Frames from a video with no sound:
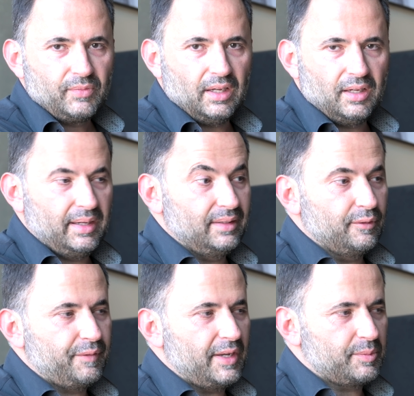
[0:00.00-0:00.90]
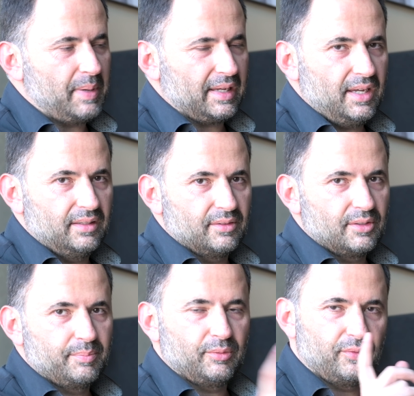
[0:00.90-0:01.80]
and the face back in.
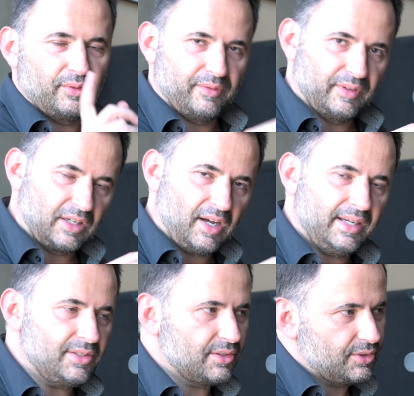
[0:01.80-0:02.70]
But for guys,